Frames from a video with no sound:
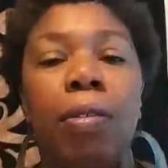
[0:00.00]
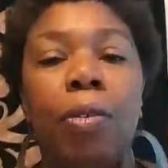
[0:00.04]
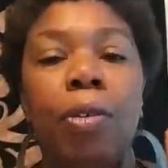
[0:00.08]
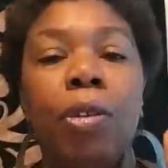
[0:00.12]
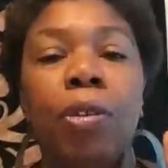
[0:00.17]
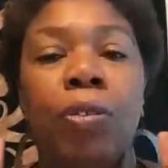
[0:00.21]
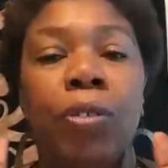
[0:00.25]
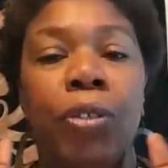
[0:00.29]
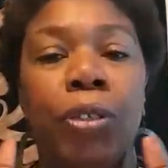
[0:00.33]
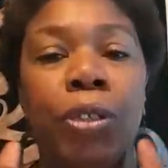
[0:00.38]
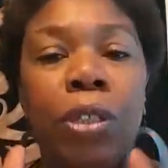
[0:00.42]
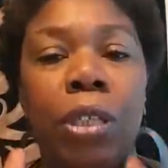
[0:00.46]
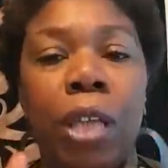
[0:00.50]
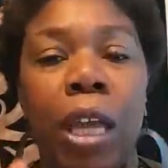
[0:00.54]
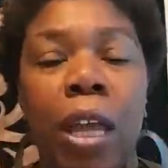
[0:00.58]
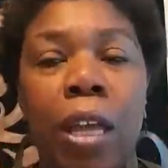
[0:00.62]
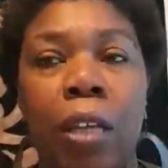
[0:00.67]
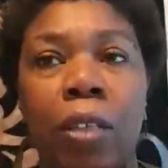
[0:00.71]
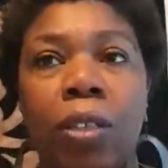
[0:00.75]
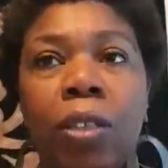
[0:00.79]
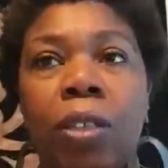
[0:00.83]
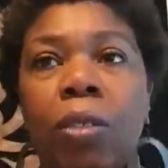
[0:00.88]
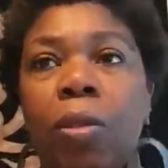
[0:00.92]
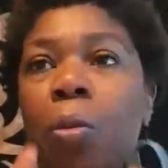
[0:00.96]

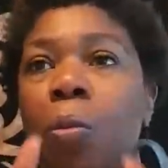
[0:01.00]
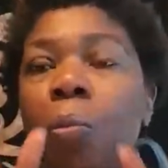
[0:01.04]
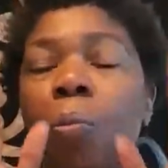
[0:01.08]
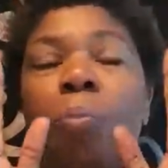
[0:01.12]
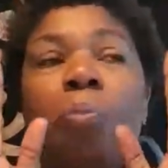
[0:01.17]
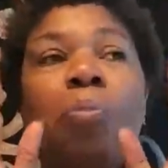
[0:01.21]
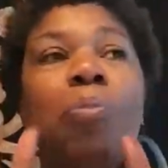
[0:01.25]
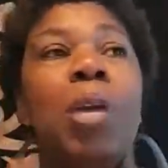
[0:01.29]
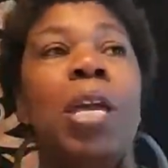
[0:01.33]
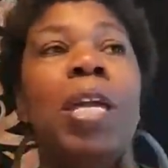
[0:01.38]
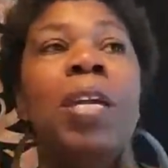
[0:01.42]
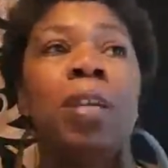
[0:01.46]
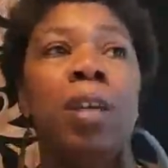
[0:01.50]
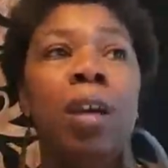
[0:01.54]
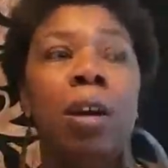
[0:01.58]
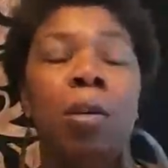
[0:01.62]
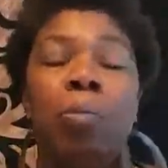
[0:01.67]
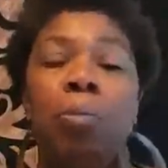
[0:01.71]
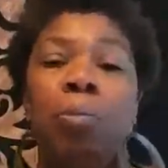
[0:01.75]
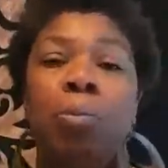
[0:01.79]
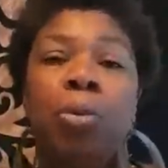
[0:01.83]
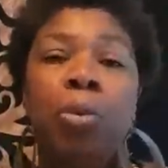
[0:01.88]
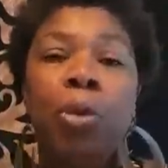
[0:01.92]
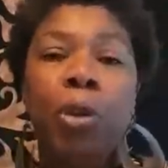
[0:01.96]
sets
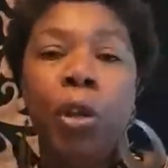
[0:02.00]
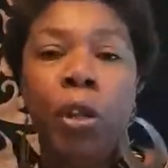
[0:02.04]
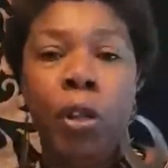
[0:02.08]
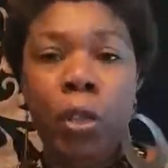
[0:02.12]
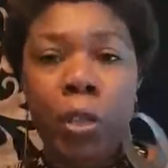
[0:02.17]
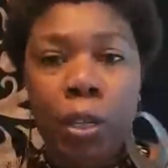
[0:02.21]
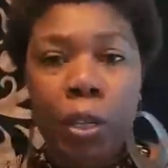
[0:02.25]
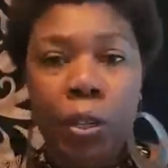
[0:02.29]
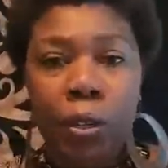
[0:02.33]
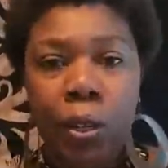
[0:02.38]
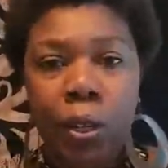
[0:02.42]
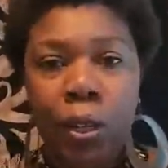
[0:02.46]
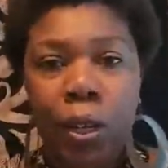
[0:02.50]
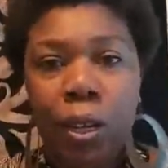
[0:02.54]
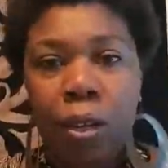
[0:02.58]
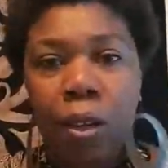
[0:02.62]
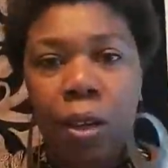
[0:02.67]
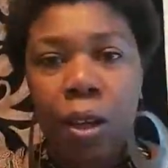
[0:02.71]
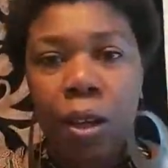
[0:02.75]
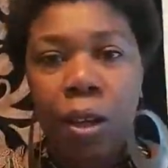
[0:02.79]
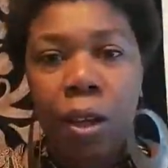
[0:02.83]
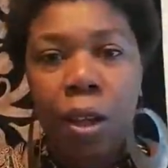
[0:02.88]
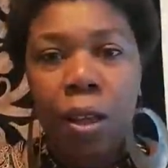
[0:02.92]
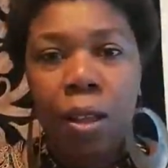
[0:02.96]
makeup brilliantly.
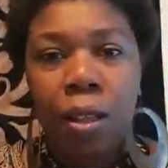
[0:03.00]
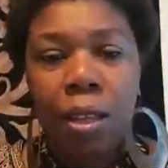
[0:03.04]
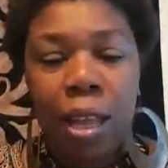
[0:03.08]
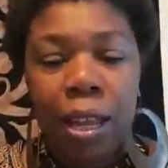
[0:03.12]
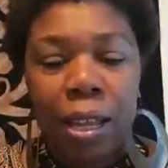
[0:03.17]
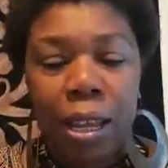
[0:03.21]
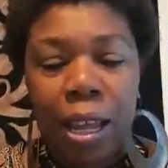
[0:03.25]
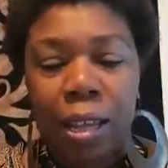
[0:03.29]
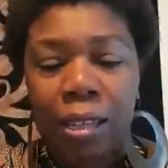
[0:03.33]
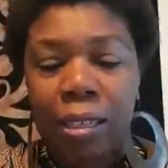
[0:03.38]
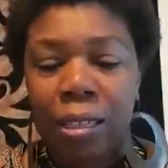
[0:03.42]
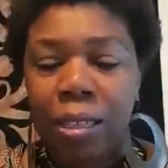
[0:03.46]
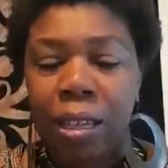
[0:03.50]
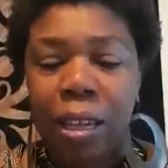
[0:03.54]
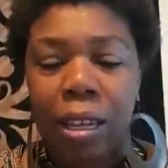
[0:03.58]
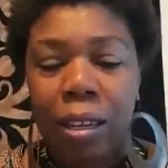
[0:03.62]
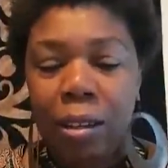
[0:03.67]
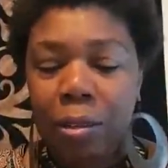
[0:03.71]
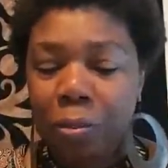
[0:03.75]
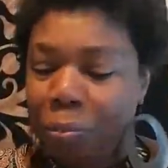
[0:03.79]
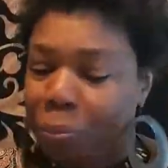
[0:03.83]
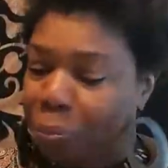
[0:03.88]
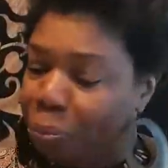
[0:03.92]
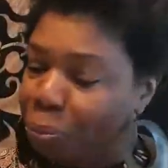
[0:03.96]
Like I said,